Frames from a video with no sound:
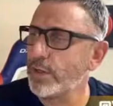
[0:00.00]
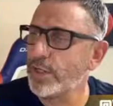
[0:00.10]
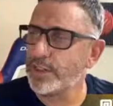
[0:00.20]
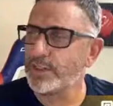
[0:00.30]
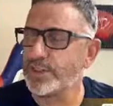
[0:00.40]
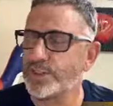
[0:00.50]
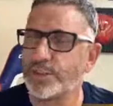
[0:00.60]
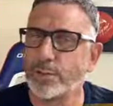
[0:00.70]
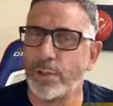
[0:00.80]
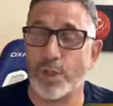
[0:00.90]

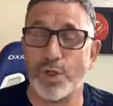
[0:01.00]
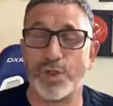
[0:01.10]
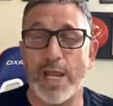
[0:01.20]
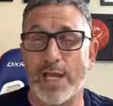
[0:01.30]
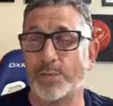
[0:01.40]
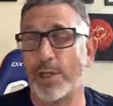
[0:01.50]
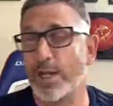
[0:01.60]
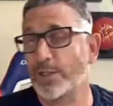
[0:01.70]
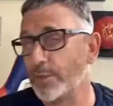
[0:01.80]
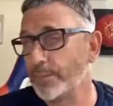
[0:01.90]
is a good cash play
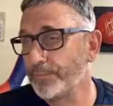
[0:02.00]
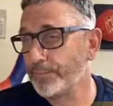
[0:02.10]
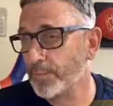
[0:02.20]
actually.